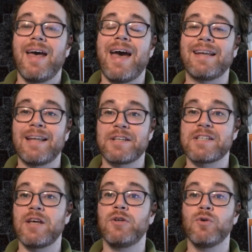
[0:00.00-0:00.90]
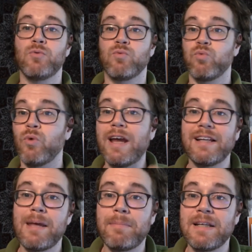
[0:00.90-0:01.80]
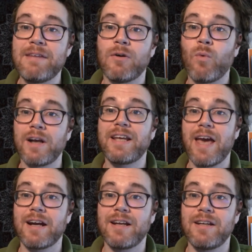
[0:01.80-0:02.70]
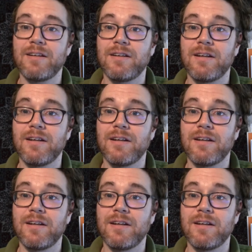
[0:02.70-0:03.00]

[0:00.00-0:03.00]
And let's say you really believe in one candidate,